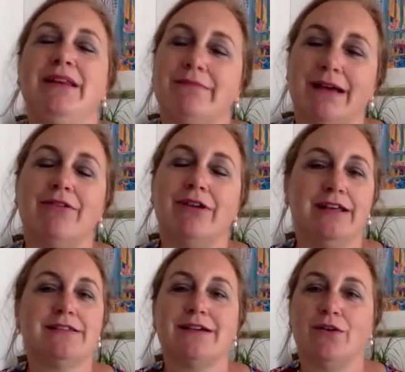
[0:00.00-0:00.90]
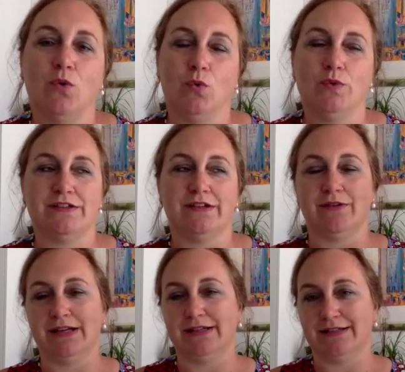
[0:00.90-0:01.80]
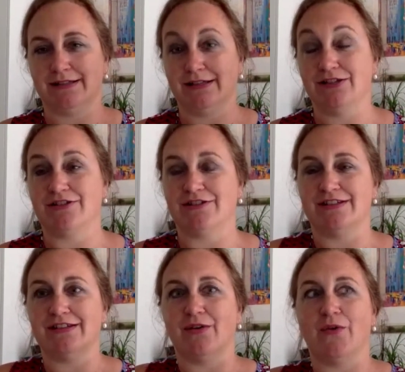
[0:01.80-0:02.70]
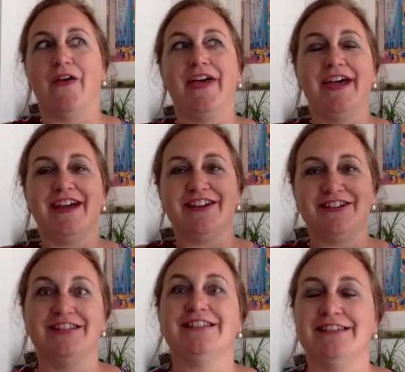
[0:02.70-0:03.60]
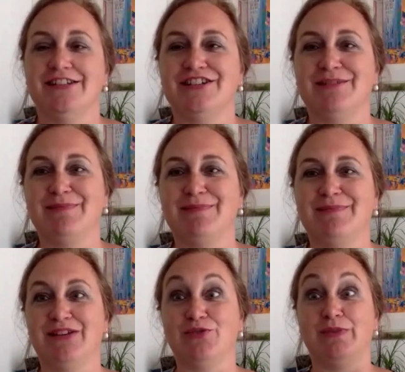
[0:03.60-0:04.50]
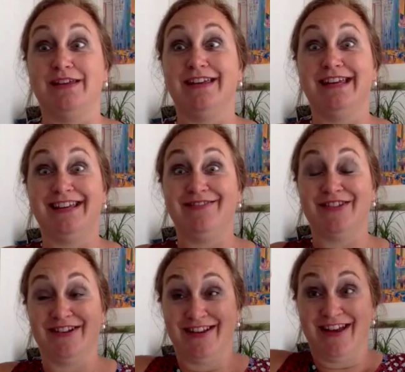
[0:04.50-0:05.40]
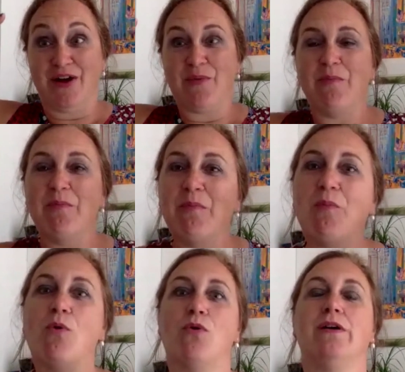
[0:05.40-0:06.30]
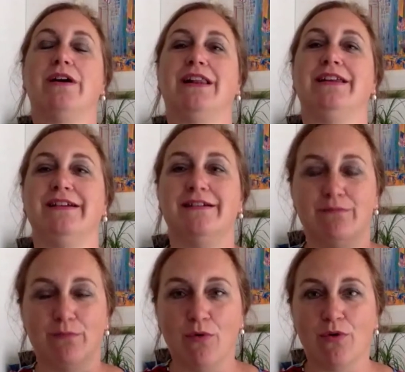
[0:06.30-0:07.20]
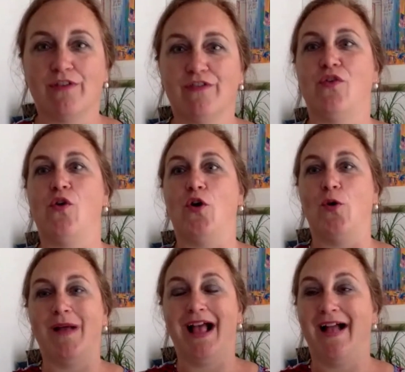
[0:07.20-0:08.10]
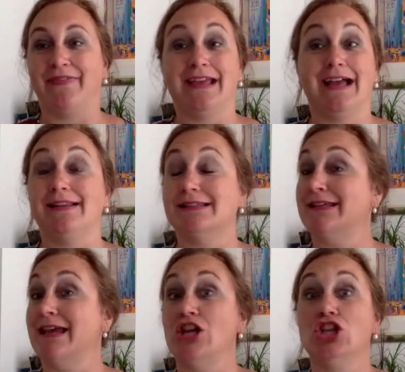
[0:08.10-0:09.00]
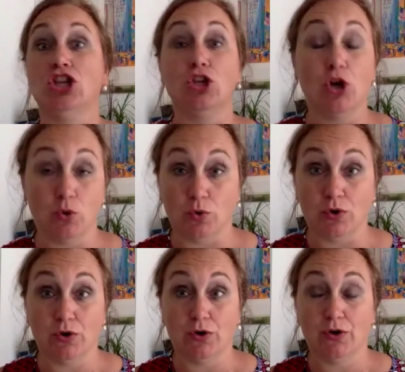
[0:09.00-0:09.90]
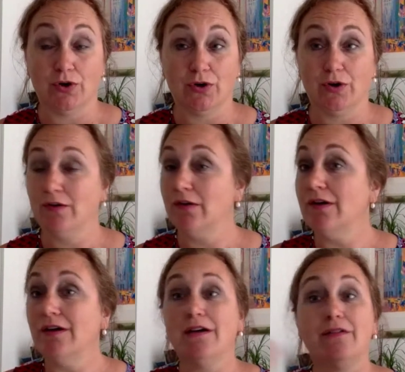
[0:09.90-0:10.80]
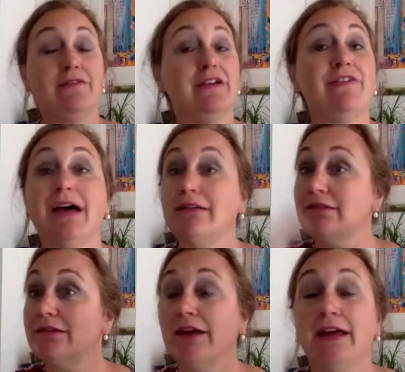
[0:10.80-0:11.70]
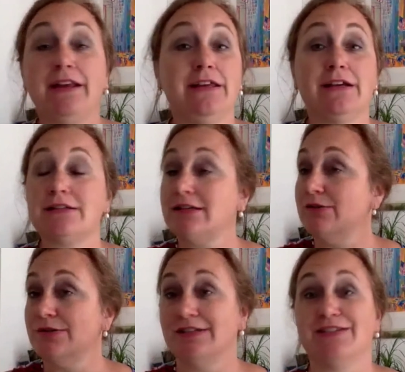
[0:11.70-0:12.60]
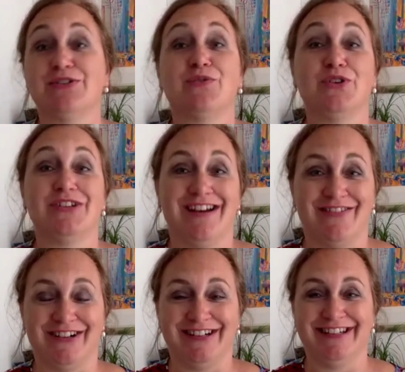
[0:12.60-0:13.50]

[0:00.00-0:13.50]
our kids are always the greatest teachers. So she's teaching me to be even more clear, more firm, and can say no without any excuses or whatever,